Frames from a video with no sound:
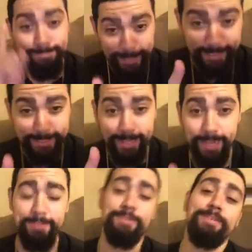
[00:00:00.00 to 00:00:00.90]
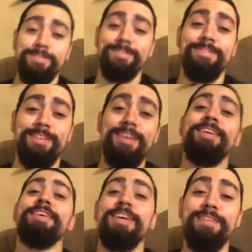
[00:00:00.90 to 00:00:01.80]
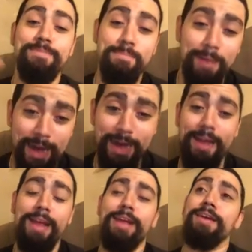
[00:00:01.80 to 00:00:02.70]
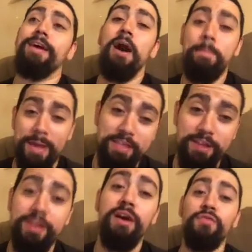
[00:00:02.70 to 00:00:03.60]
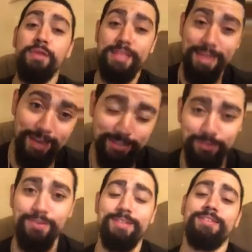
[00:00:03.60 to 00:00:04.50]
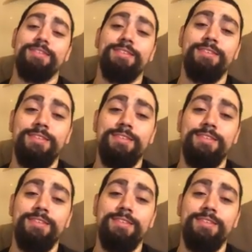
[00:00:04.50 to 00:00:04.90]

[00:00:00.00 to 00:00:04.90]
That's the answer. It's my opinion of what the answer is.